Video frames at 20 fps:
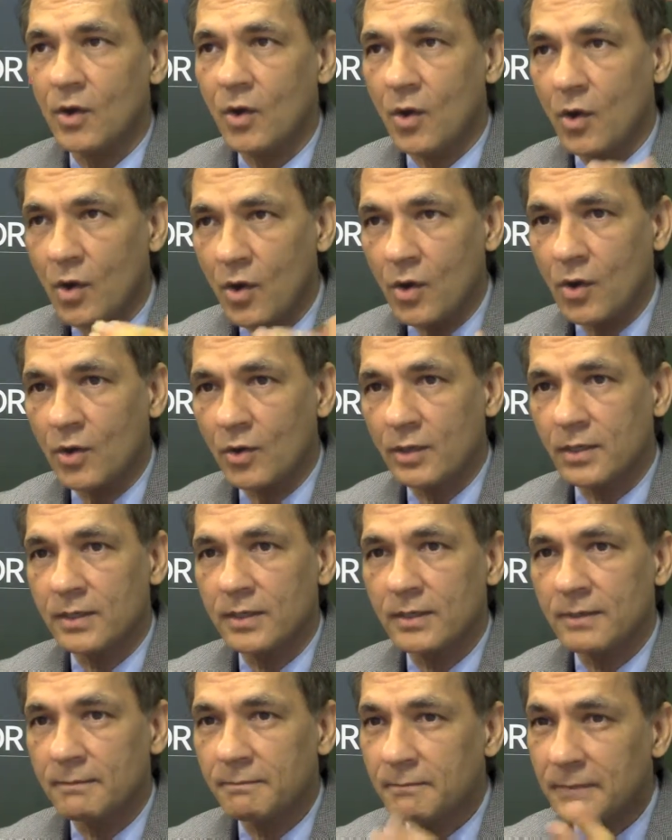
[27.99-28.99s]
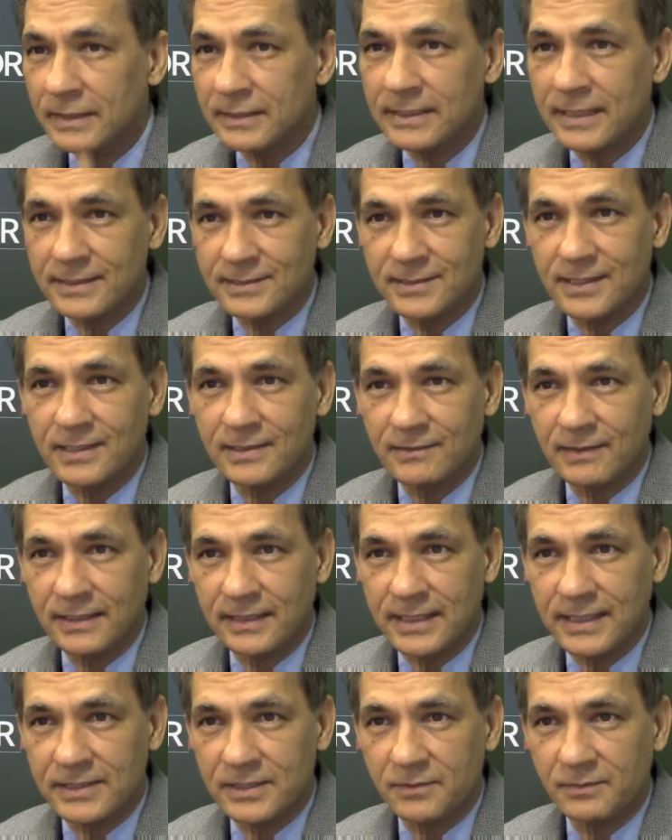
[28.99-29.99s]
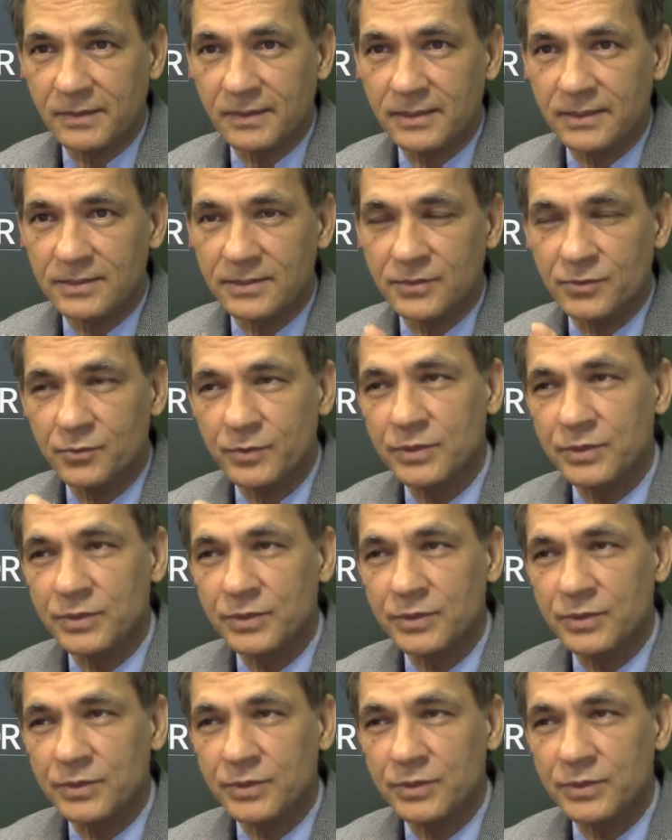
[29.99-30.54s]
or multicentric Castleman's disease,